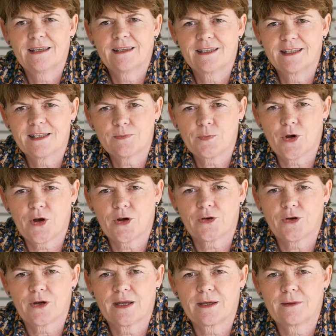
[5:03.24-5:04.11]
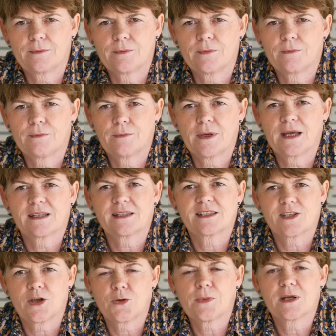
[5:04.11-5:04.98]
This program
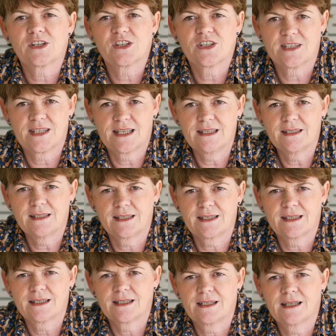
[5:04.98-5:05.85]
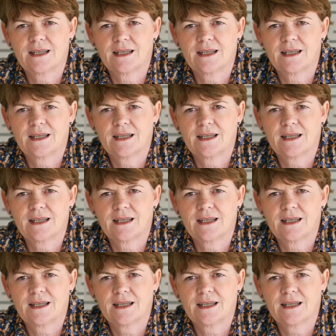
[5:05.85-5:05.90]
makes so much sense.